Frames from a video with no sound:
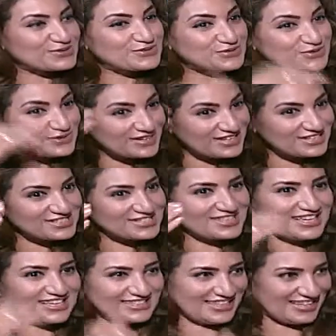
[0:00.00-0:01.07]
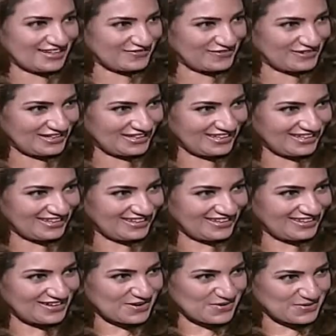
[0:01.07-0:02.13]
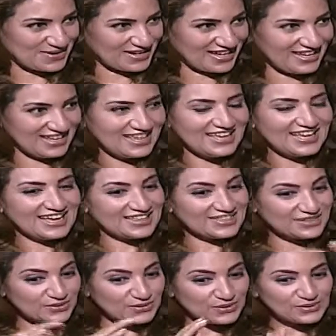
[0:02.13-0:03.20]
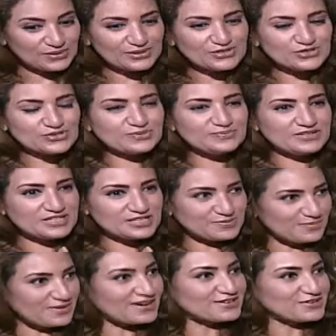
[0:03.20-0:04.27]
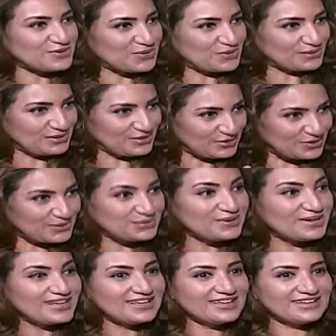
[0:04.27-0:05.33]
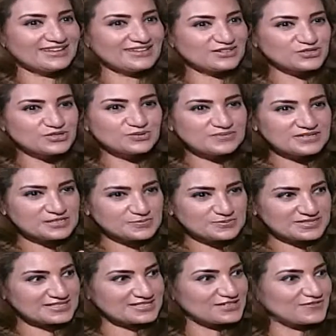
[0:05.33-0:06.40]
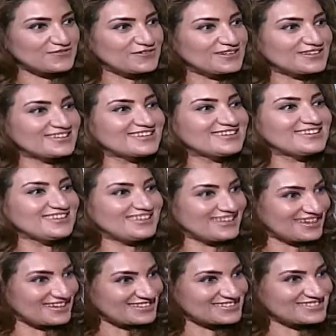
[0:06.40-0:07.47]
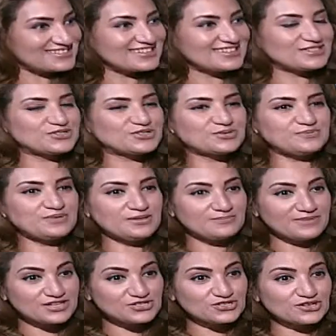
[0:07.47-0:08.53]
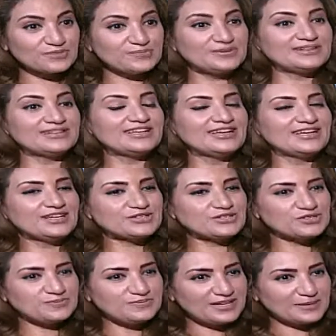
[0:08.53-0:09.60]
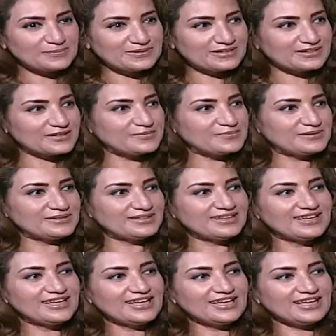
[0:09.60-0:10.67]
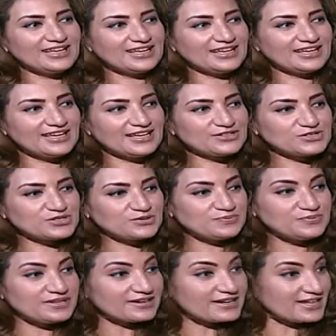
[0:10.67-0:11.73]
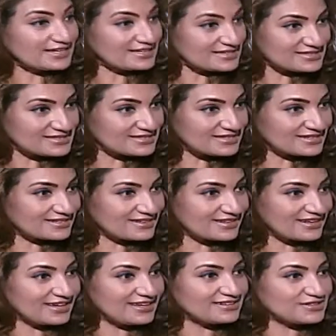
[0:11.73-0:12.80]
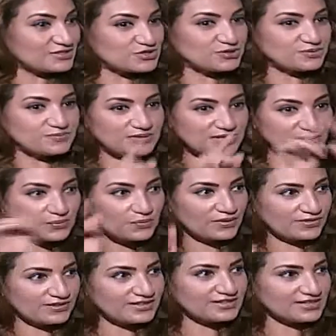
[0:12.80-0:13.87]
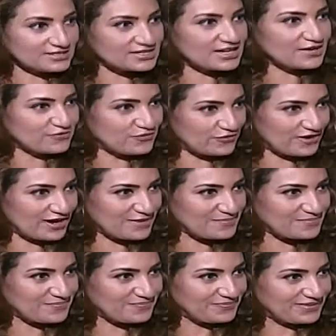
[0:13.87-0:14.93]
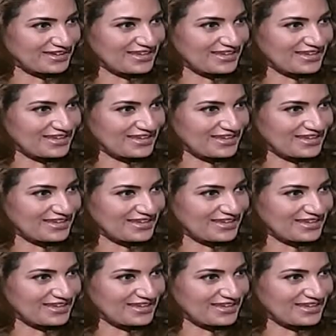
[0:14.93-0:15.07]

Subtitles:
order to reach that level. Okay, and the goal should be smart goal, you know. It should be specific, yes. It should be measurable, it should be applicable, it should be realistic, and it should be within a time frame.